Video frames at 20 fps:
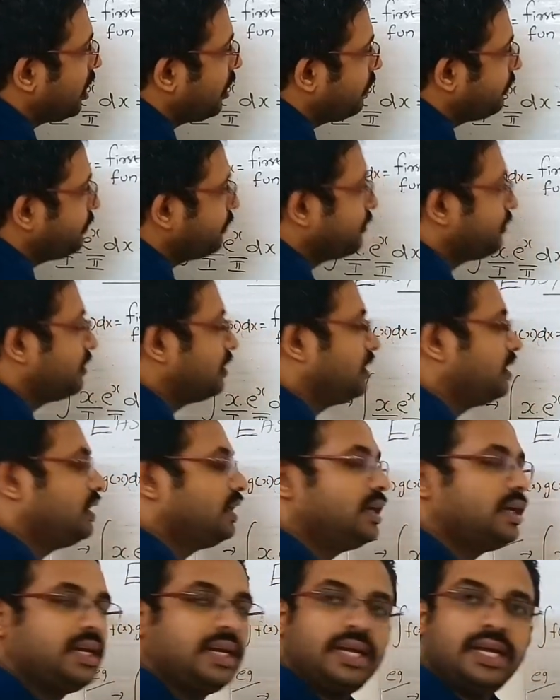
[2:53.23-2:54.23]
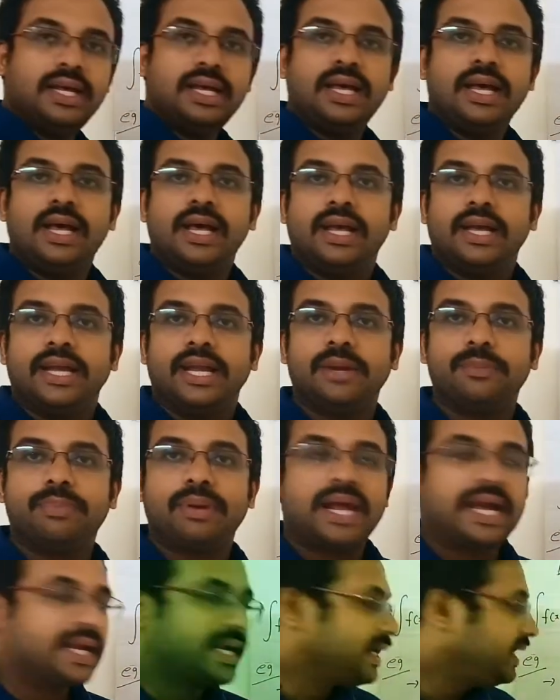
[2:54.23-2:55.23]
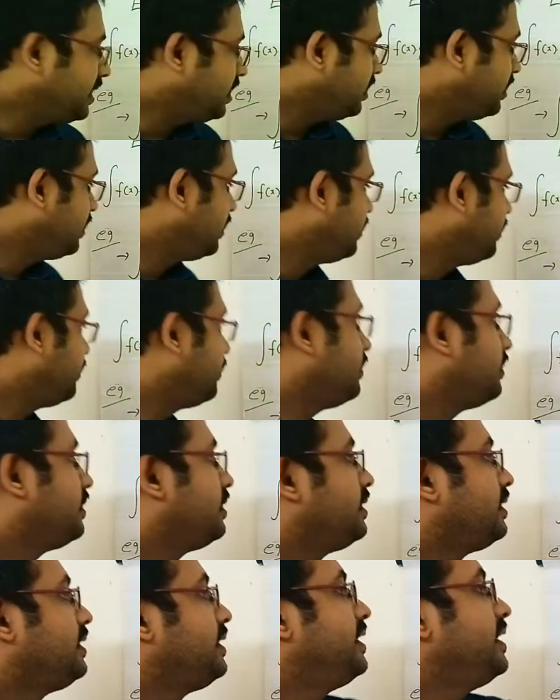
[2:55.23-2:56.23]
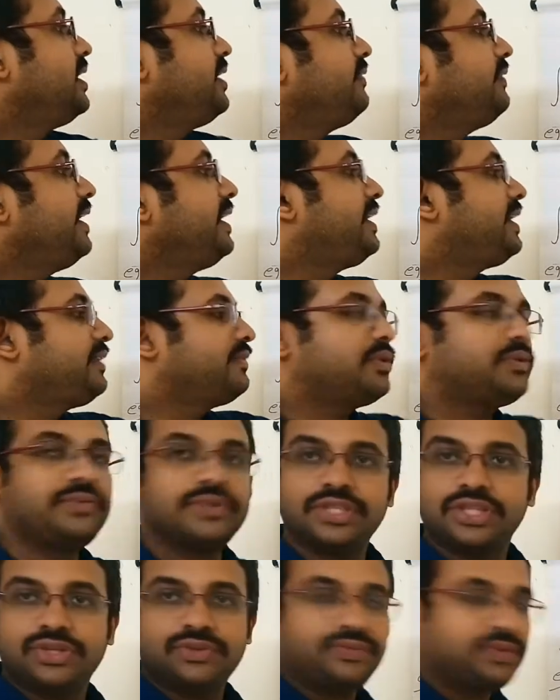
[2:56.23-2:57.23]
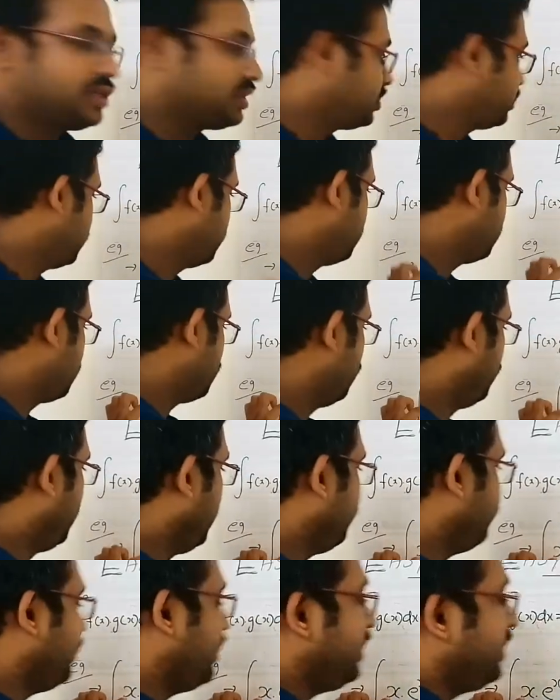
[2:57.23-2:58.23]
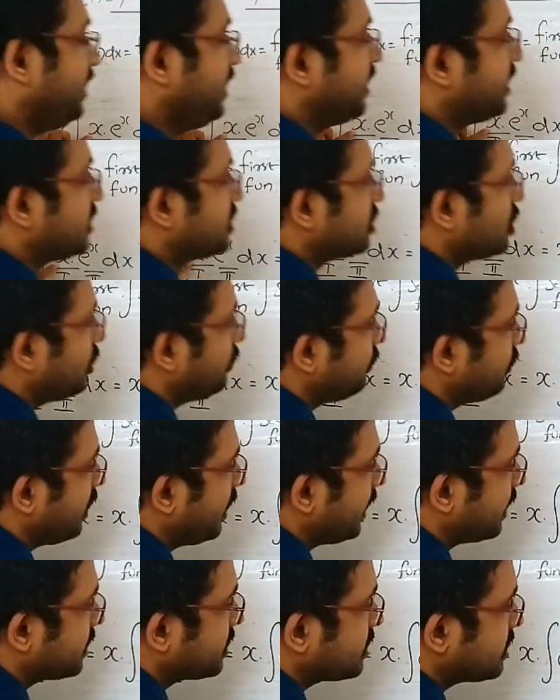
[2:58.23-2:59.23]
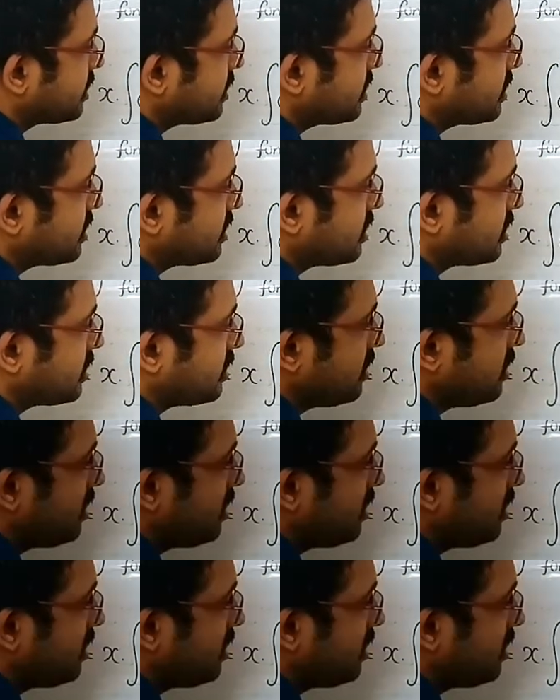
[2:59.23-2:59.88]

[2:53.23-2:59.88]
of, in bracket, derivative of first function. So d by dx of x,